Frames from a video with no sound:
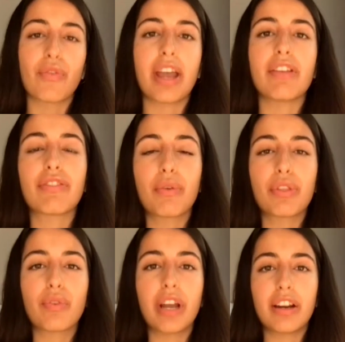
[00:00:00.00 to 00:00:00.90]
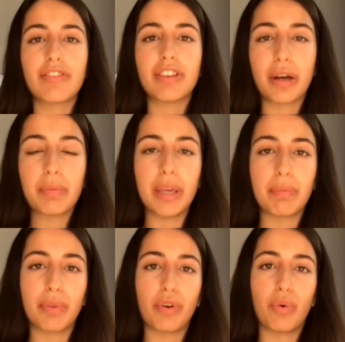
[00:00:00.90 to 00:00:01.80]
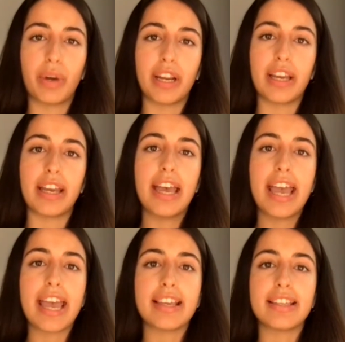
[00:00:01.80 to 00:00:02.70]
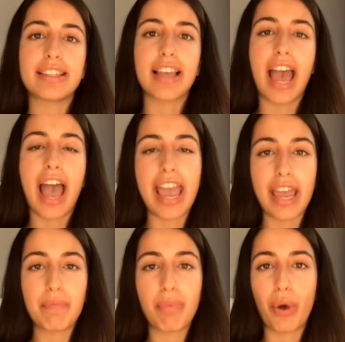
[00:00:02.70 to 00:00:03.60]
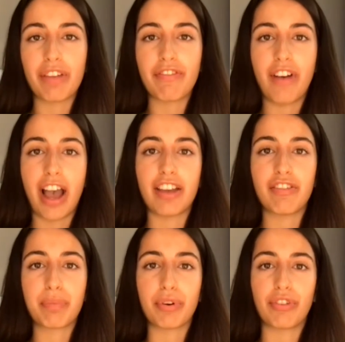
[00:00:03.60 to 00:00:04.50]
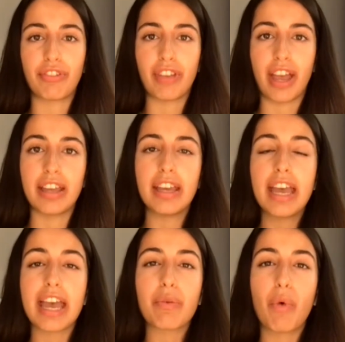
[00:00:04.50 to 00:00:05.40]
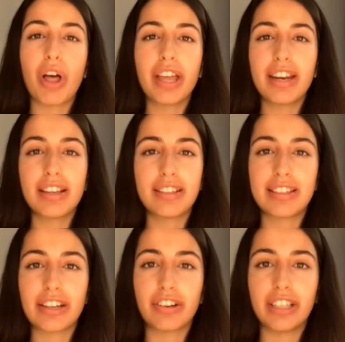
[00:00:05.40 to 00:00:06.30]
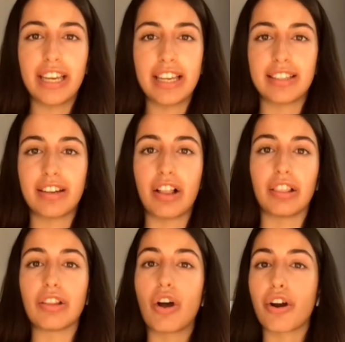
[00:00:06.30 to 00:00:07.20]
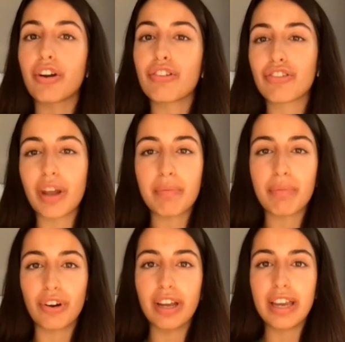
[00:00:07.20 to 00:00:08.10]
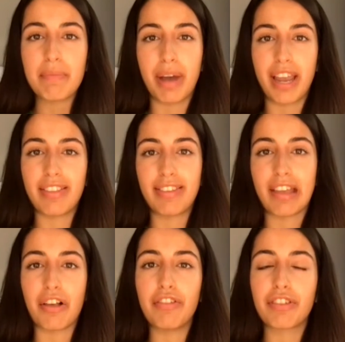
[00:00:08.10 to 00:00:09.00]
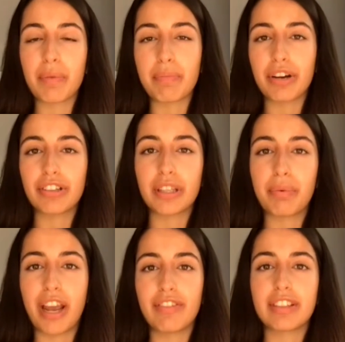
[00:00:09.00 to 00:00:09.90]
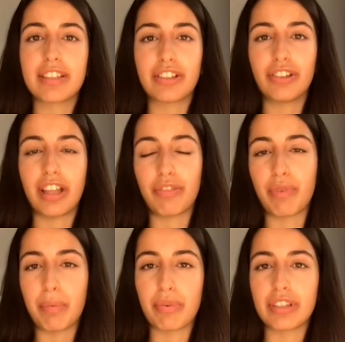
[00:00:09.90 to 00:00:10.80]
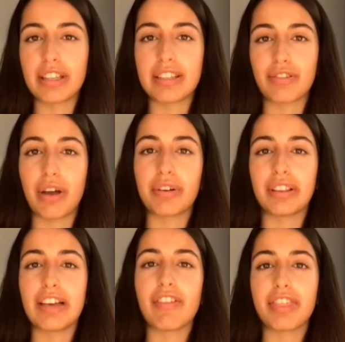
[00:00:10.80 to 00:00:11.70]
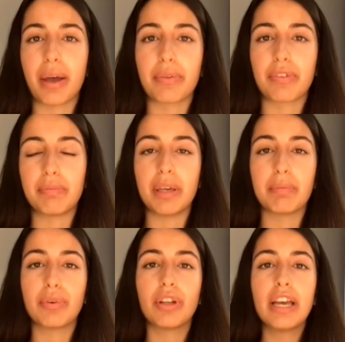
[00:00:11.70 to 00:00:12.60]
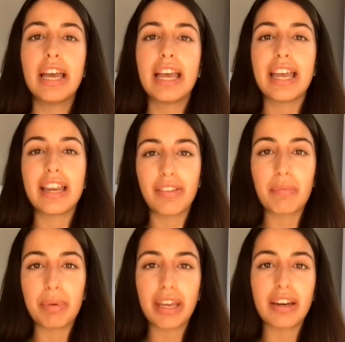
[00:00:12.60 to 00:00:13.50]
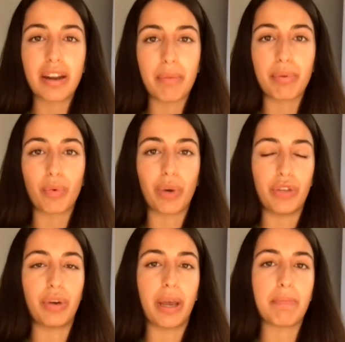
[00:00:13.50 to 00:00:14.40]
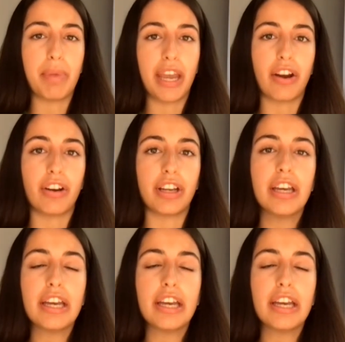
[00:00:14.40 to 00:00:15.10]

Right, so the rate of young people quitting is 8.5%. And while that necessarily isn't a large number by itself compared to the private sector, that represents around 11,000 people, it is a big number when you compare it